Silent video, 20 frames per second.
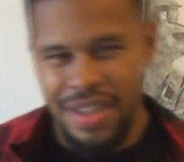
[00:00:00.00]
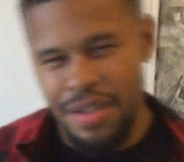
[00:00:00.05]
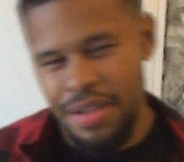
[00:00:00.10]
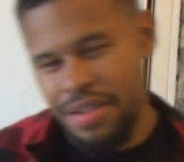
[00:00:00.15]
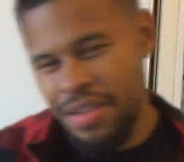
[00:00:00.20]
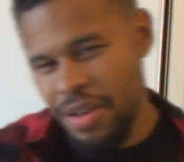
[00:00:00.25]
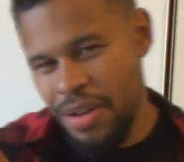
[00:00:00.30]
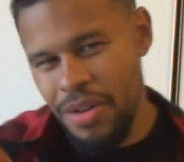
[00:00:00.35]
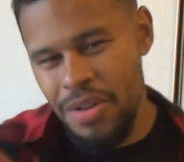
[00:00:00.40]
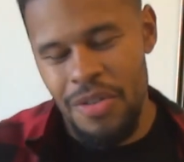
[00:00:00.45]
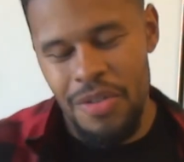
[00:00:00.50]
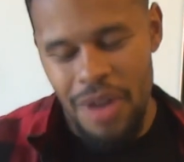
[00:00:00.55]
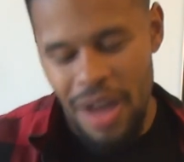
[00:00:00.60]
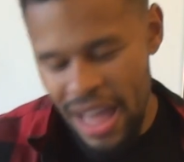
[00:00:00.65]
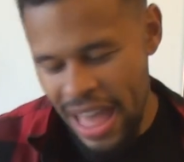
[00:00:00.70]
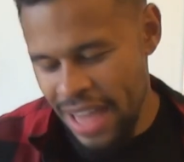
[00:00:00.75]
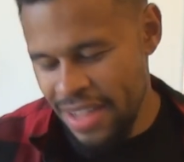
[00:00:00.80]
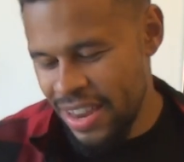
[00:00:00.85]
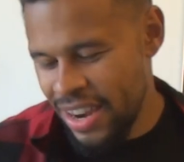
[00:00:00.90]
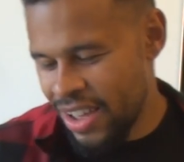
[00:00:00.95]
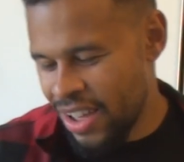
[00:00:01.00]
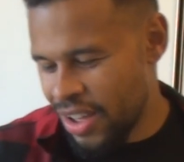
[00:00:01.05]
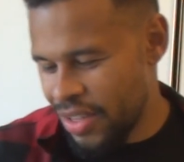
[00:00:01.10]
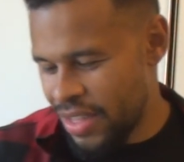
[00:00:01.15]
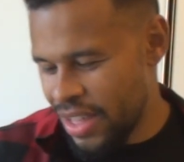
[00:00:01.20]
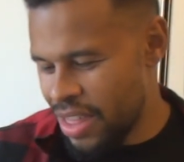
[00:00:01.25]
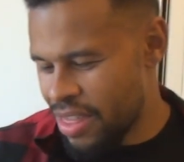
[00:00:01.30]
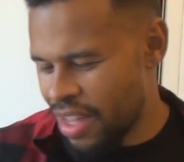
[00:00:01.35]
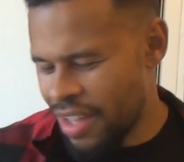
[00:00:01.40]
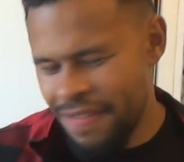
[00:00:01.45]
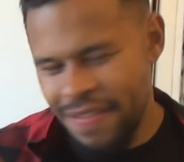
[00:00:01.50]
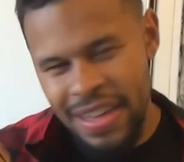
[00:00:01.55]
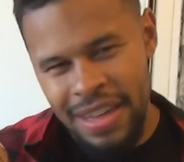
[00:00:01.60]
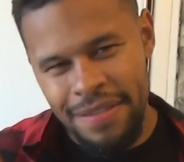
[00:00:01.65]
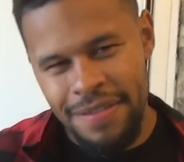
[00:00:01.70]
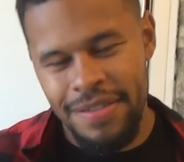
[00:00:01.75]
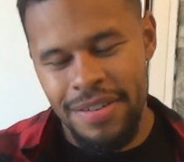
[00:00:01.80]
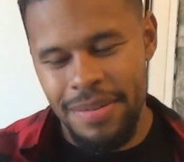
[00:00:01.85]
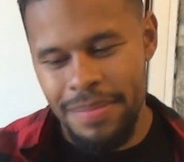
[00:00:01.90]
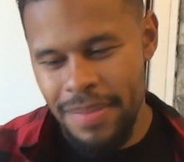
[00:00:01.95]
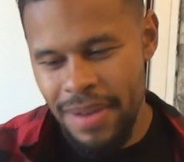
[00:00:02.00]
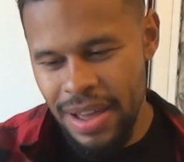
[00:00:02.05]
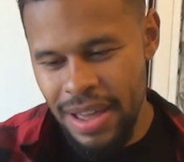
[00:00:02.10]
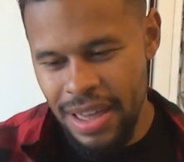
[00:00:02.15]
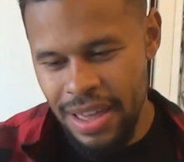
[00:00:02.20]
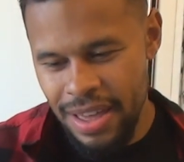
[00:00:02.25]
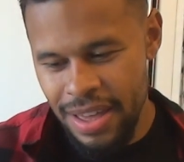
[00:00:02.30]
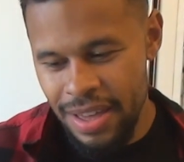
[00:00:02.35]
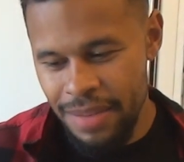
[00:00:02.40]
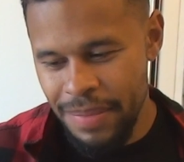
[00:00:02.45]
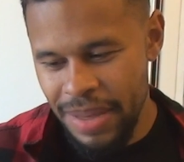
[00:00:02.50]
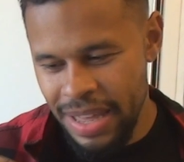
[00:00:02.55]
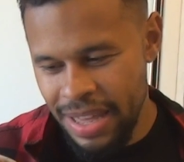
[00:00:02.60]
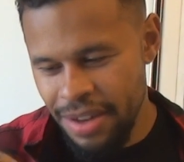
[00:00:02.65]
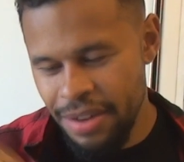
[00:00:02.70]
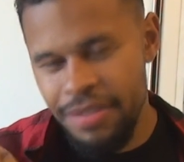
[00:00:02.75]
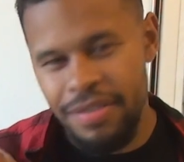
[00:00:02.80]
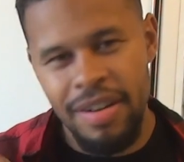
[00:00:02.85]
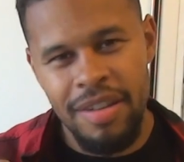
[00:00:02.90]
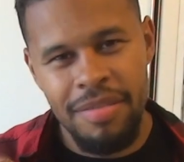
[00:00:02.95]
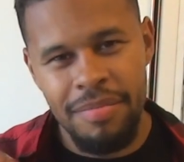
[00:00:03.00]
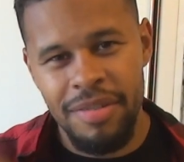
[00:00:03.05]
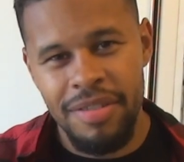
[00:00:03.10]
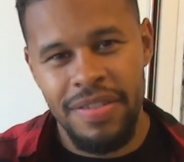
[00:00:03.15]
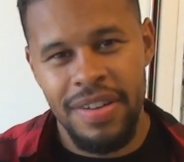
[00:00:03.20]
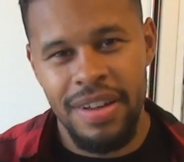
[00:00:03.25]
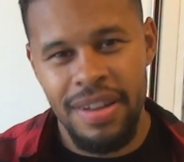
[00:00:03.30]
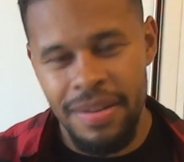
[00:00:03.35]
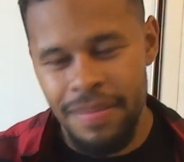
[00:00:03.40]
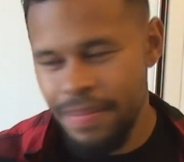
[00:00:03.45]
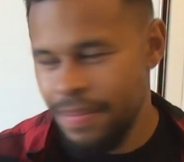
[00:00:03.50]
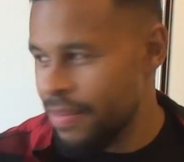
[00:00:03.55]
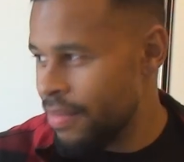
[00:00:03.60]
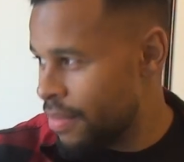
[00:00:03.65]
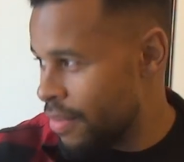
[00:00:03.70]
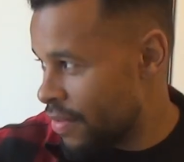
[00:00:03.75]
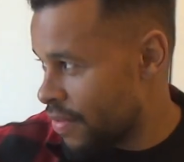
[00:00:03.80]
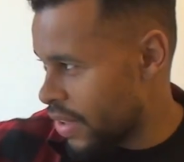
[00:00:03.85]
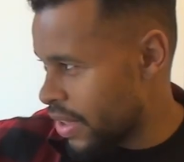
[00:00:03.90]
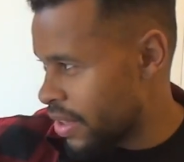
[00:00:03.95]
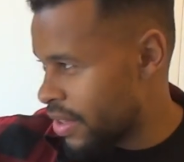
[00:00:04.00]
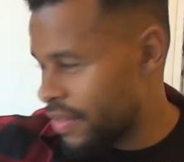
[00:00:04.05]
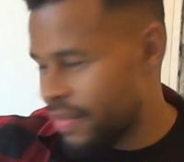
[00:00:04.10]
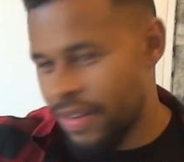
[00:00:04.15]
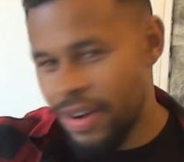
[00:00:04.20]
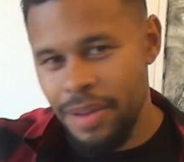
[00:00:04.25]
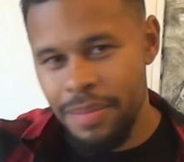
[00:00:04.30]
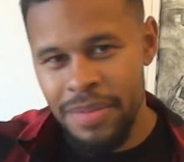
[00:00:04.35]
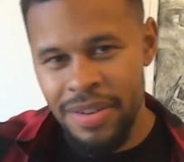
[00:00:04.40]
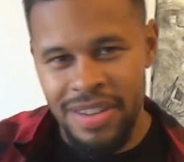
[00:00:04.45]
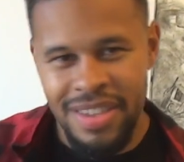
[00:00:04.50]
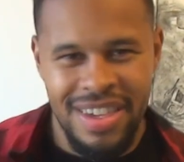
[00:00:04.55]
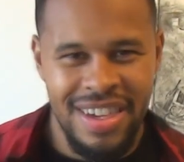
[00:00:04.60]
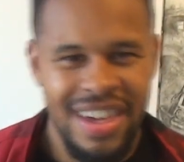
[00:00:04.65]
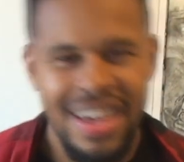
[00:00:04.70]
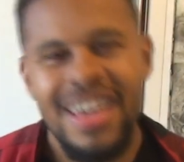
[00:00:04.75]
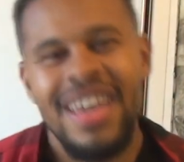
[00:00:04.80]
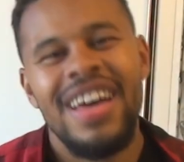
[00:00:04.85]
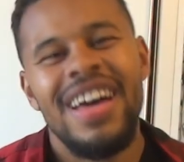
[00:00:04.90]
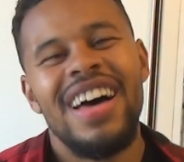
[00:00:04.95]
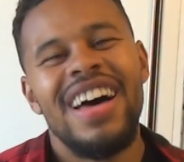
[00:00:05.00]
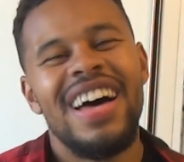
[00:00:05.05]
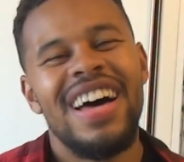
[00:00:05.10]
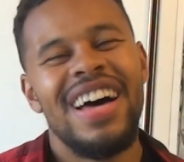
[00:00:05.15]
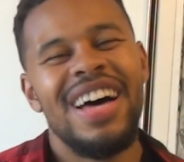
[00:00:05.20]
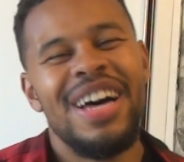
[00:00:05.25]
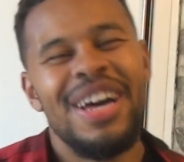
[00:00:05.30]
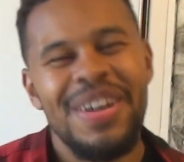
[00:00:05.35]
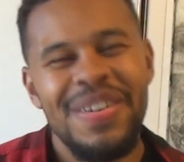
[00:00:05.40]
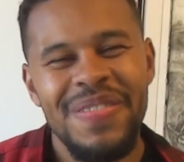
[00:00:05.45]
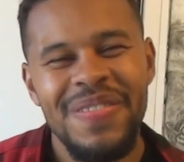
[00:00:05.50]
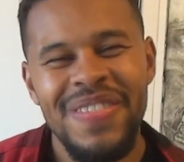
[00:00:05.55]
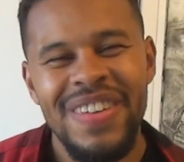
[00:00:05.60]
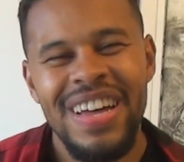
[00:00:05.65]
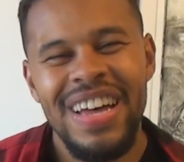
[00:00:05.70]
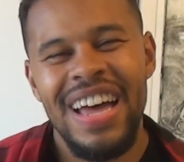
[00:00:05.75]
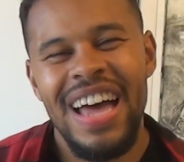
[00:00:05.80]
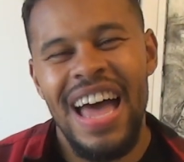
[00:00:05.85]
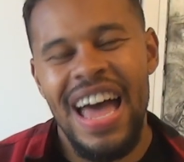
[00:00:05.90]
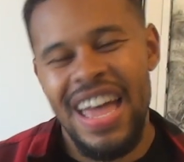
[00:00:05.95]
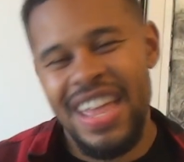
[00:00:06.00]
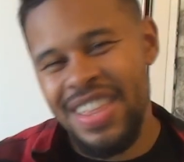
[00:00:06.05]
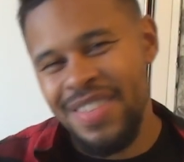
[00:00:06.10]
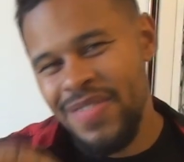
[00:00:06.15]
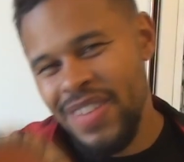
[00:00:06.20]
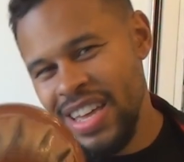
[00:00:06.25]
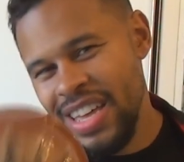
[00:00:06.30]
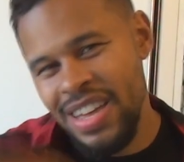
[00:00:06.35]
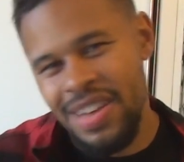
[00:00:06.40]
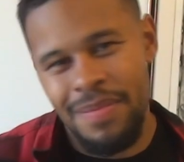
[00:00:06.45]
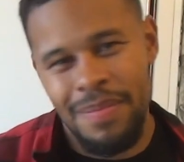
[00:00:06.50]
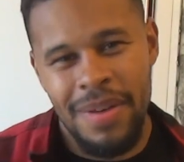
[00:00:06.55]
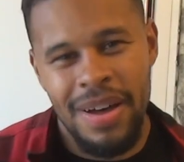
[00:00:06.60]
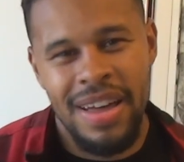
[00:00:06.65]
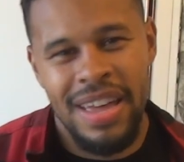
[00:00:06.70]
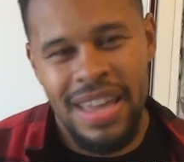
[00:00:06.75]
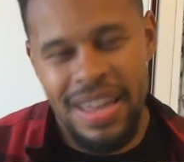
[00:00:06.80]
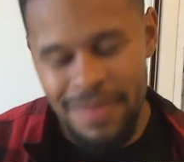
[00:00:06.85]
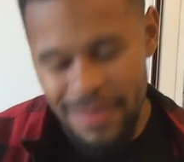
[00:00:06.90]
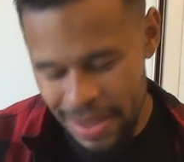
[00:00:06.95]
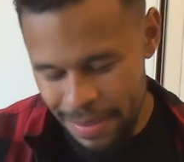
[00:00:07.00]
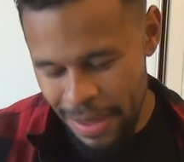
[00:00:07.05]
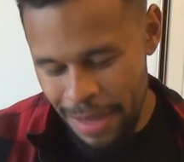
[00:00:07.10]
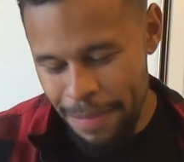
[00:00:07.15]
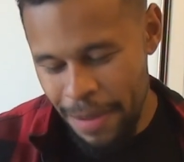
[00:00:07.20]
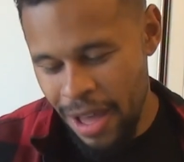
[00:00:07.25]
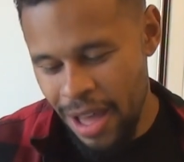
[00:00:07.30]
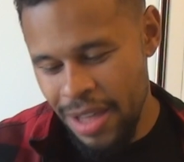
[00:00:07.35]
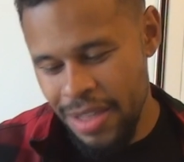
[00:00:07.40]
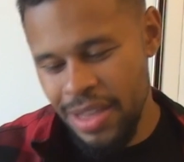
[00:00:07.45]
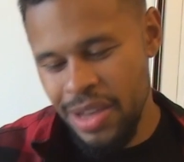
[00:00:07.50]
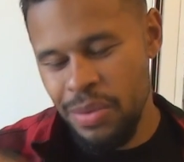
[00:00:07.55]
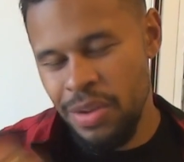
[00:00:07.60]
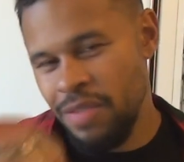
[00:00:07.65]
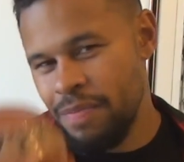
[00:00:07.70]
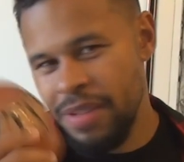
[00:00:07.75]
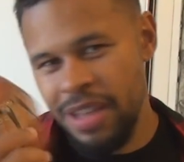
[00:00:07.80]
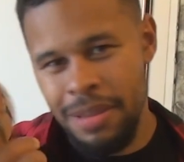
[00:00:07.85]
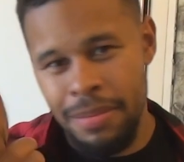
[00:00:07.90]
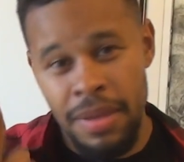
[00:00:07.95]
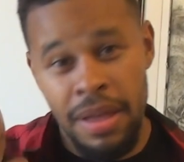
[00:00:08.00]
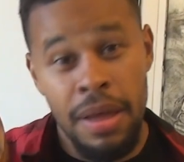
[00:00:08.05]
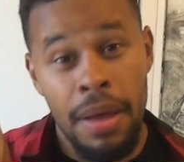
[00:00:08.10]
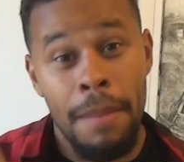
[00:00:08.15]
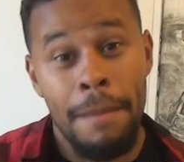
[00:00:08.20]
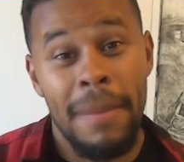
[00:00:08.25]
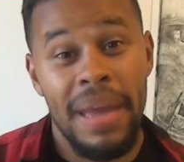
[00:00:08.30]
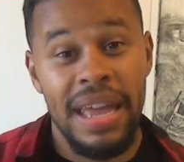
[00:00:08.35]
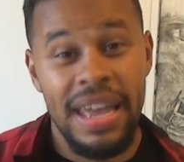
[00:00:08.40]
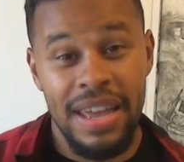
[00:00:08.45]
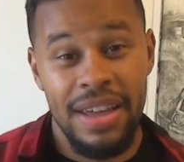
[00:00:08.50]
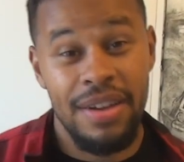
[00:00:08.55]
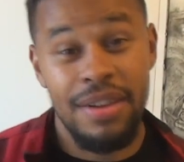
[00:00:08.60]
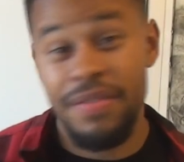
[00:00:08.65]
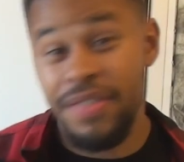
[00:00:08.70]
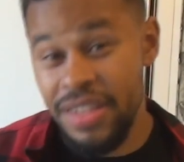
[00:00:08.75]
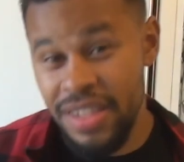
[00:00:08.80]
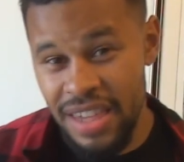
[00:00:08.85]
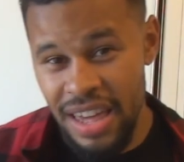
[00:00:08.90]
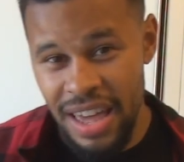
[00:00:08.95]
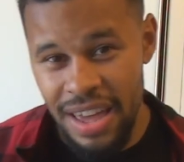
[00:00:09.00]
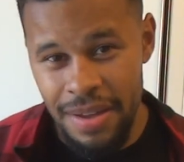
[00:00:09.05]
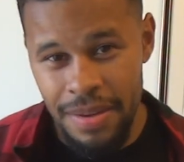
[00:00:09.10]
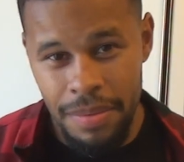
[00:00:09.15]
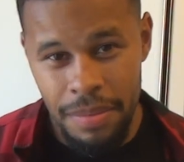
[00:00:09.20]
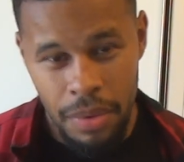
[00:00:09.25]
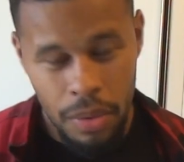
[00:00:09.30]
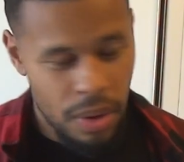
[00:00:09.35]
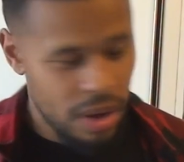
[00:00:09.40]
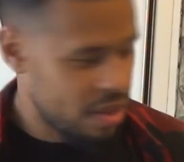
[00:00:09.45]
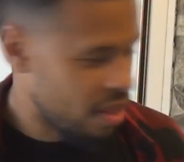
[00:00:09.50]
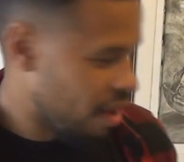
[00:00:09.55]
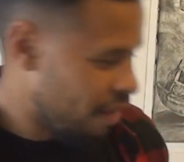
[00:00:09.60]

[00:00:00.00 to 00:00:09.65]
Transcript: So I actually got these, I think, from my girlfriend's mother. Thank you very much. And me and my partner, we've been making Guga quite